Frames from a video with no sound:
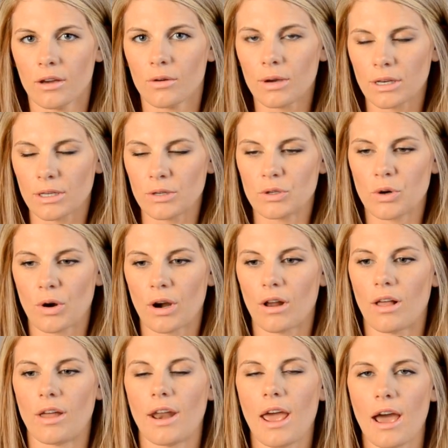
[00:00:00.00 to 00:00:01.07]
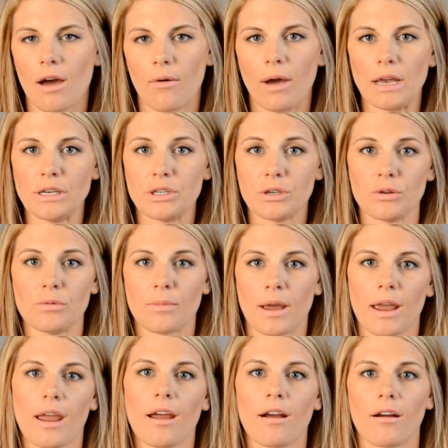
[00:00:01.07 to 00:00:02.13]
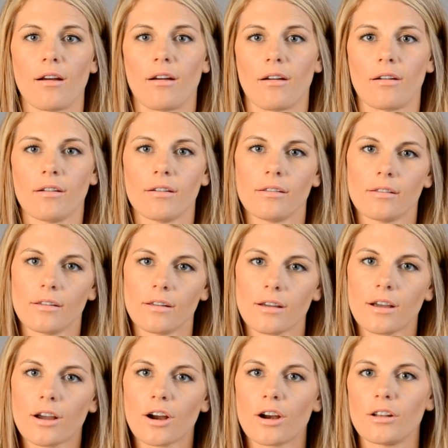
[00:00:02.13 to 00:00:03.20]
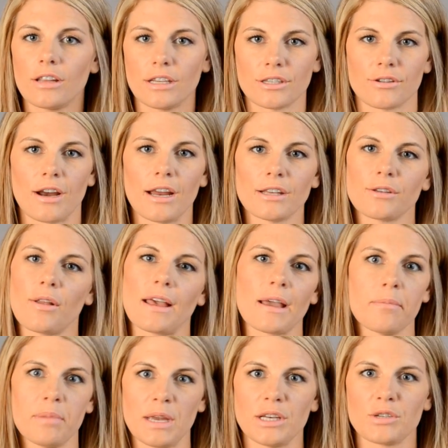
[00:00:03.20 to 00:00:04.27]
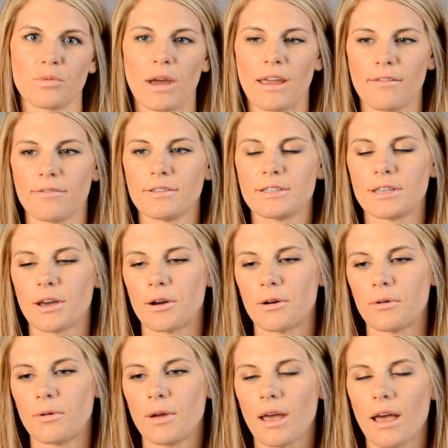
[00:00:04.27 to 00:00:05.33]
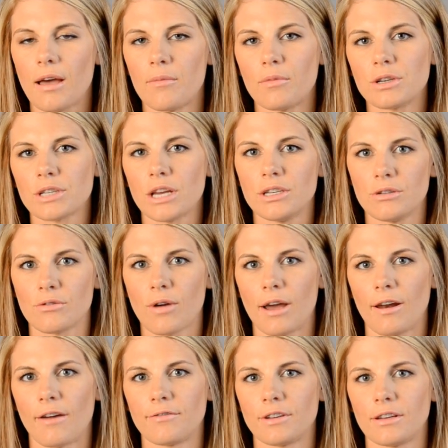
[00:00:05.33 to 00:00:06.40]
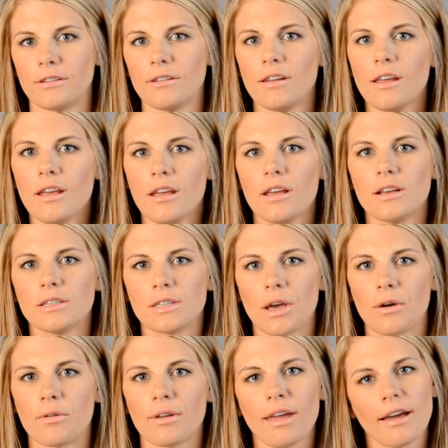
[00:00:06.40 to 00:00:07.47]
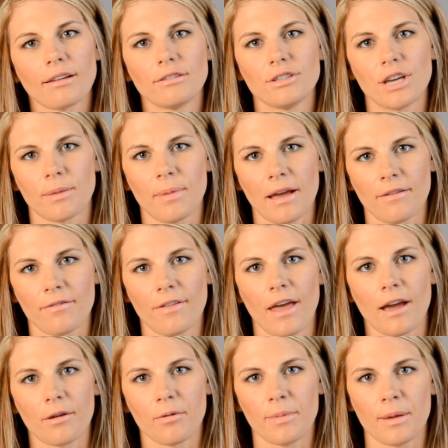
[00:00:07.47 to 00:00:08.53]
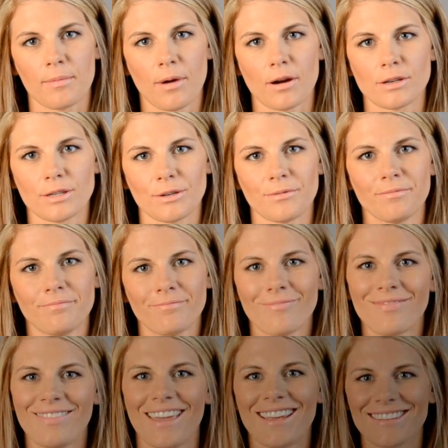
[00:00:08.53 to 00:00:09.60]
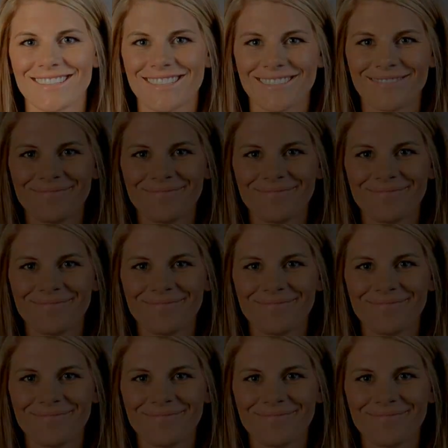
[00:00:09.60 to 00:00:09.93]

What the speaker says: quick tutorial on how I do my hair curly straight, so like a beach wave, so which I do quite often. So yeah, check back for that. It will be in part 2. Thanks.